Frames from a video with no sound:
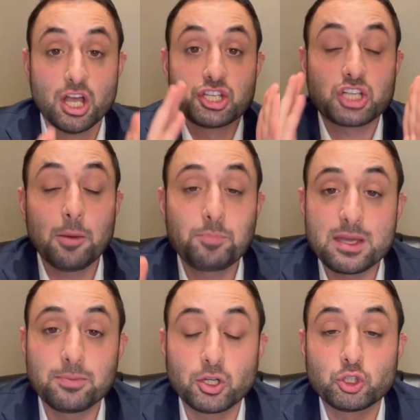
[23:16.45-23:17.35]
Some
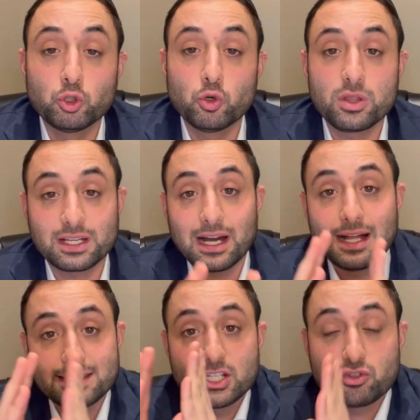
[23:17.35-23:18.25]
people do the
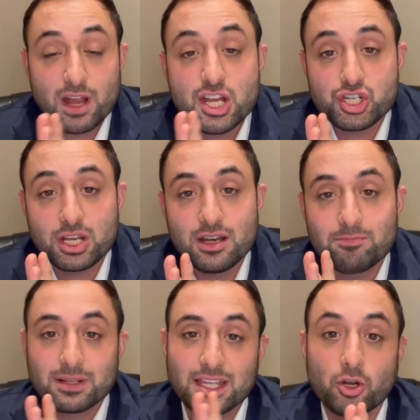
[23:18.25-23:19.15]

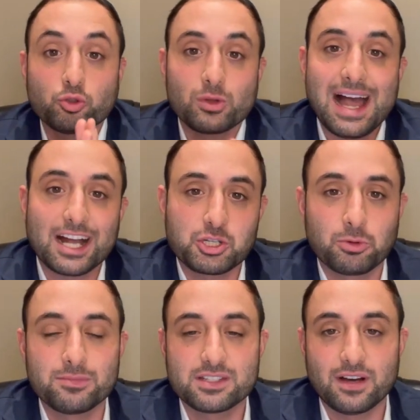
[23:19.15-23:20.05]
concentration, but they don't do the
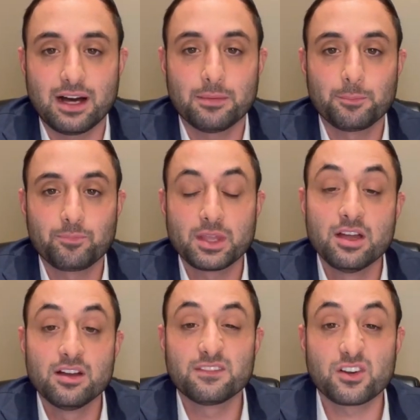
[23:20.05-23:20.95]
actual mitzvah.
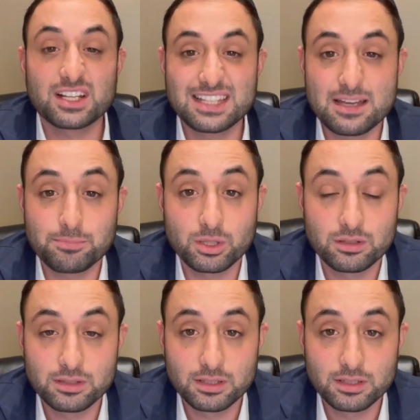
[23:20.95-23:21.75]
For example,